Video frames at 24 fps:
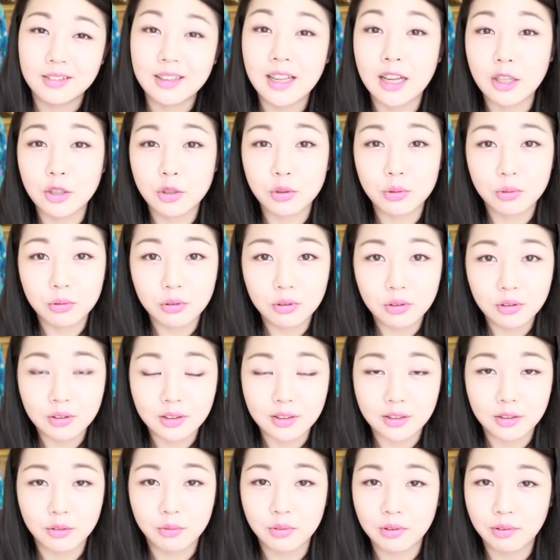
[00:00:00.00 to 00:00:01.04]
natural,
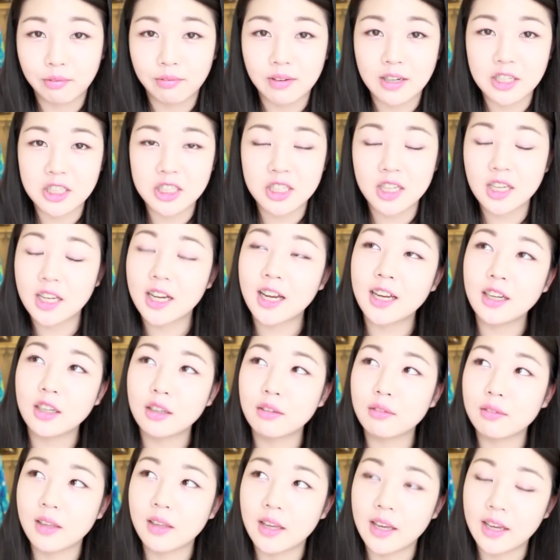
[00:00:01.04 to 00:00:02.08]
refreshing, kind
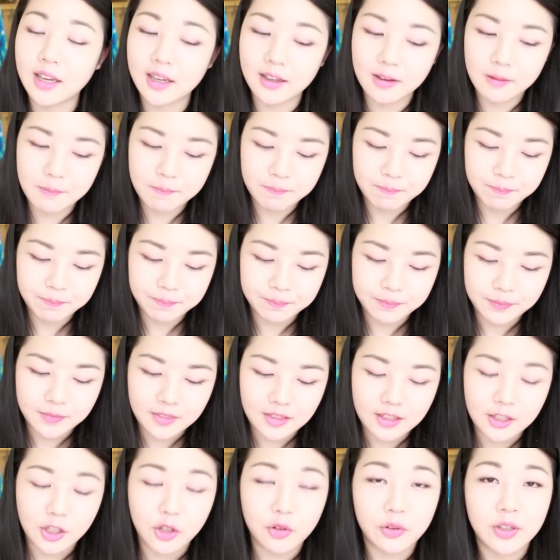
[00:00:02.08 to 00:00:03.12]
like
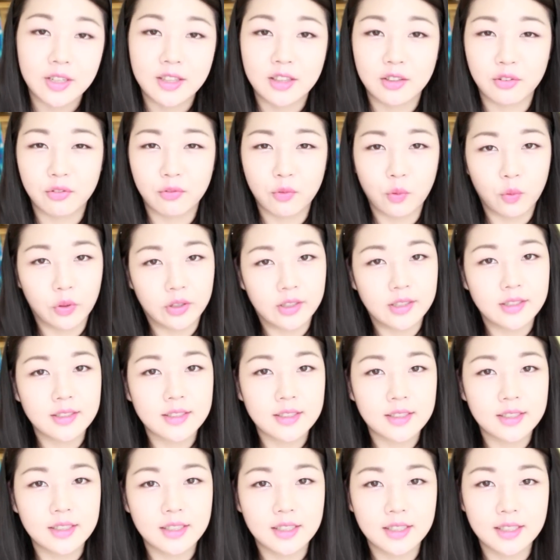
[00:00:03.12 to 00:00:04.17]
you're in the
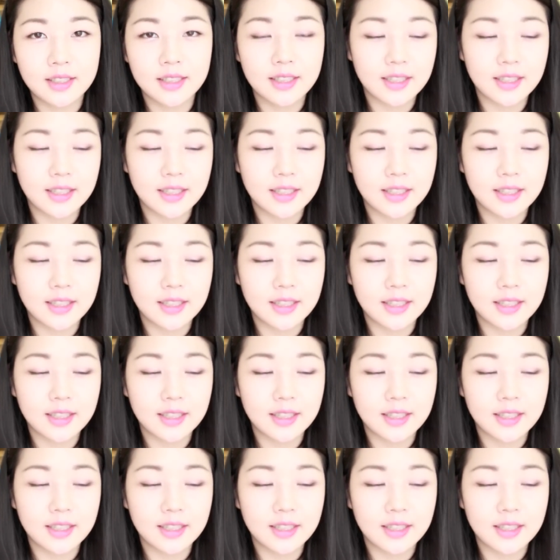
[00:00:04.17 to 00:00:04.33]
forest.